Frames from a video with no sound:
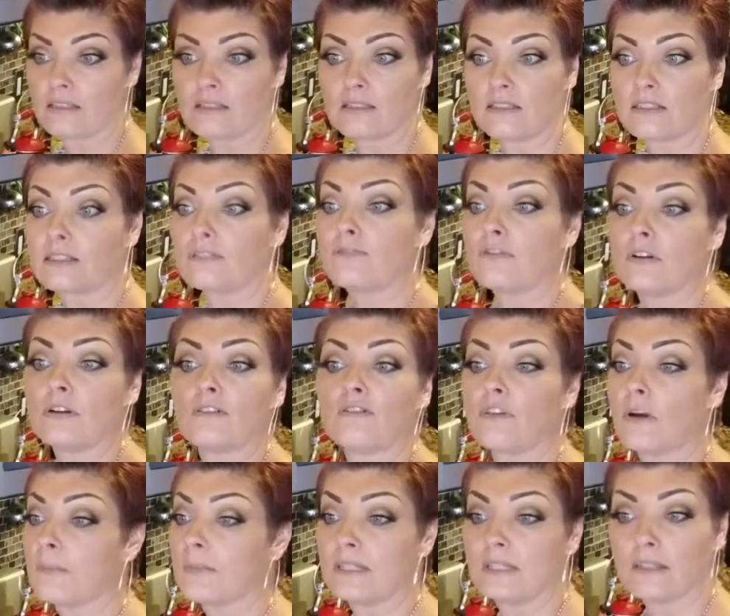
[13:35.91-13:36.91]
different
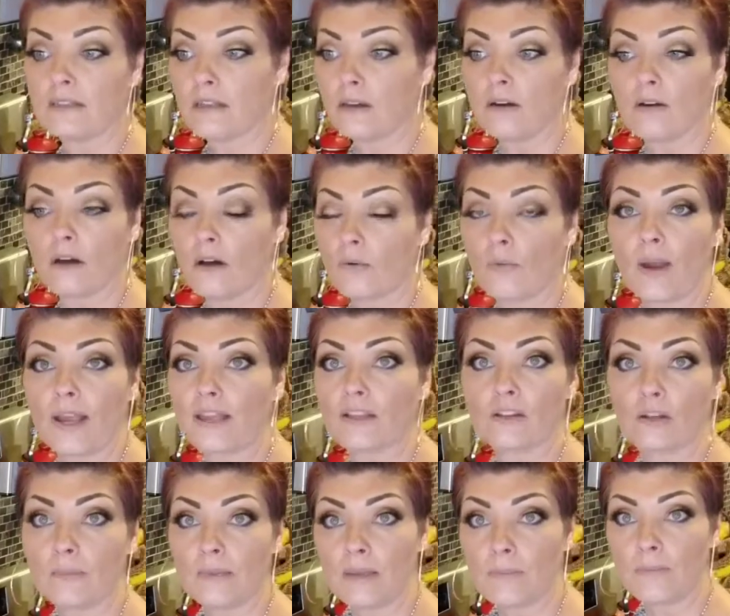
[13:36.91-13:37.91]
from a
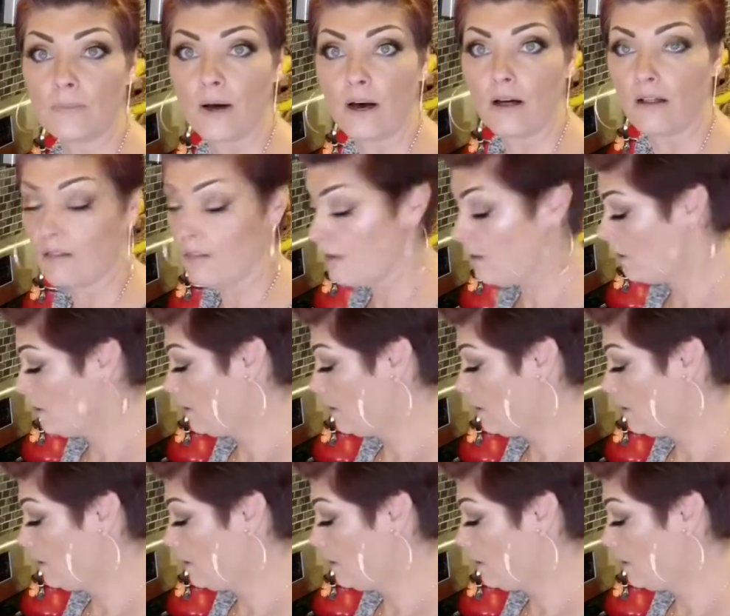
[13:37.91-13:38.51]
regular meatball.